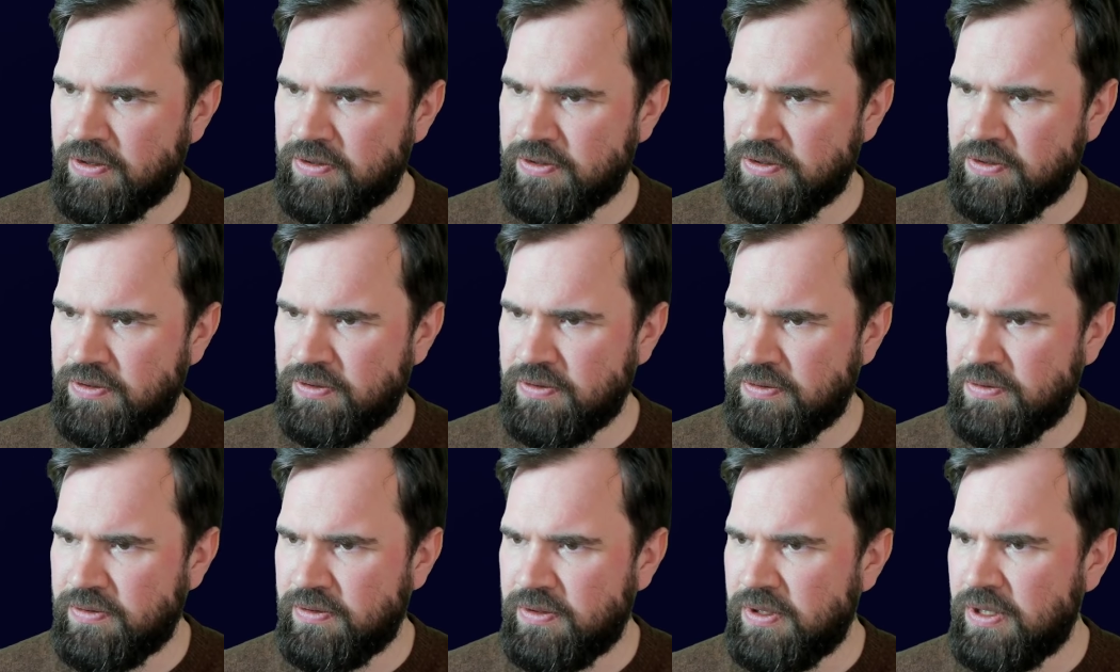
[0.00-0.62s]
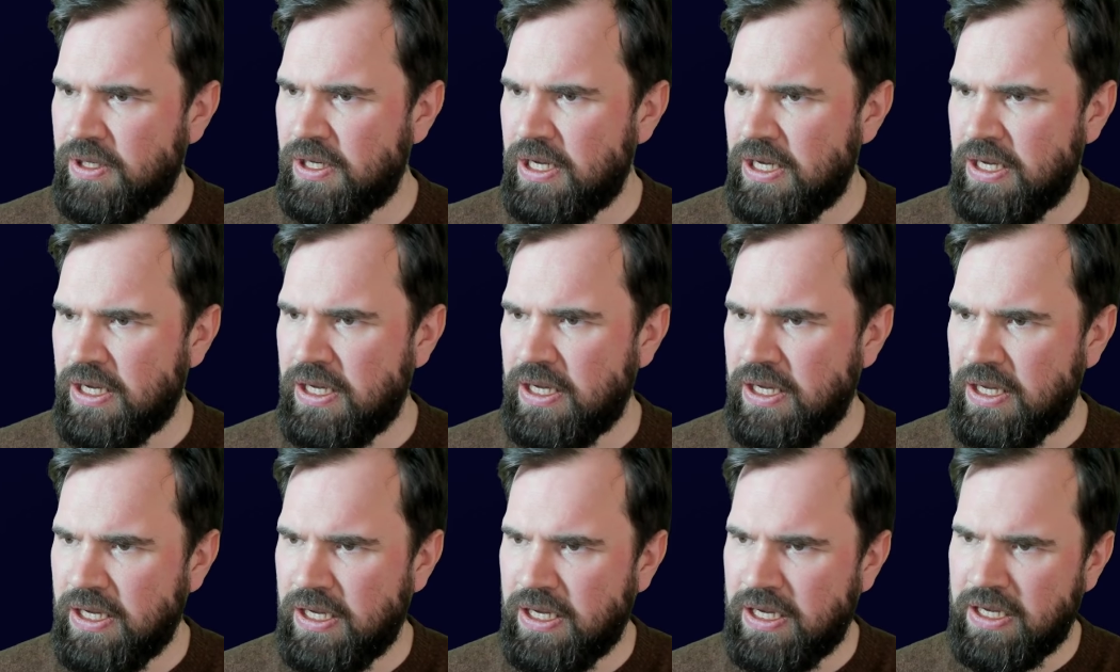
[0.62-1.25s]
So
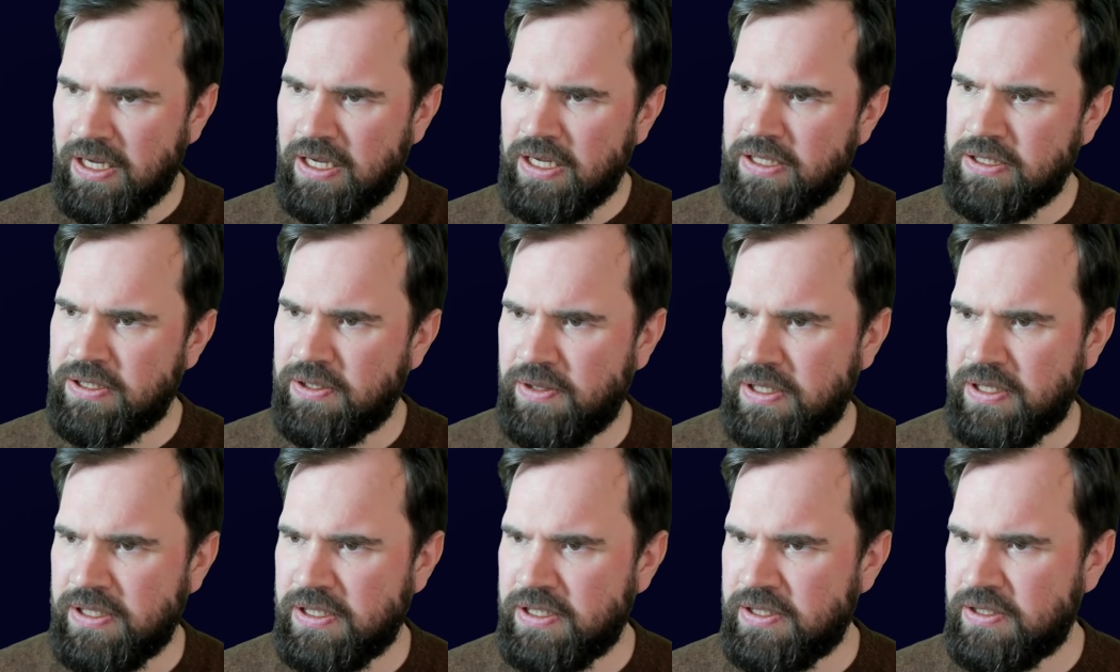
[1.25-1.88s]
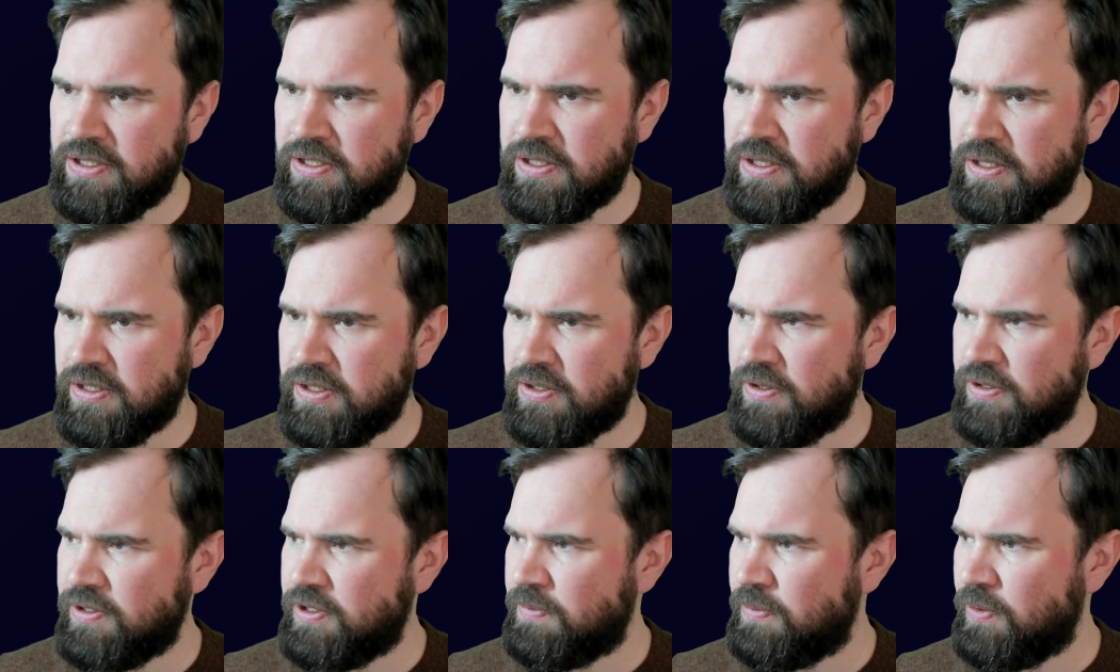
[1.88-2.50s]
so this is
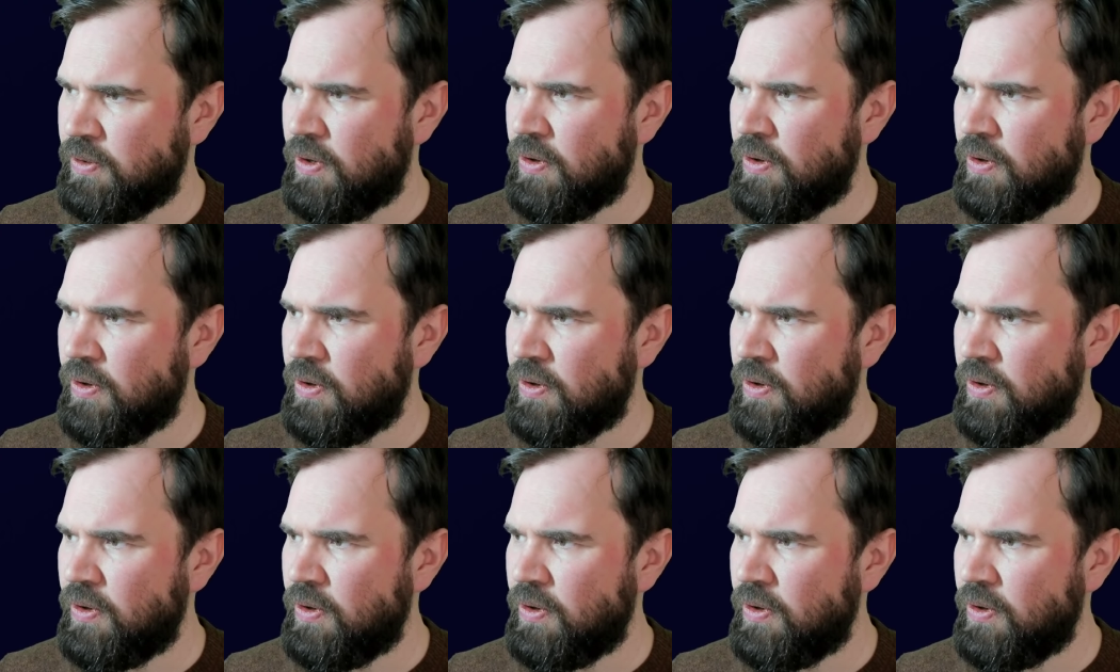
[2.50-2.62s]
searchable.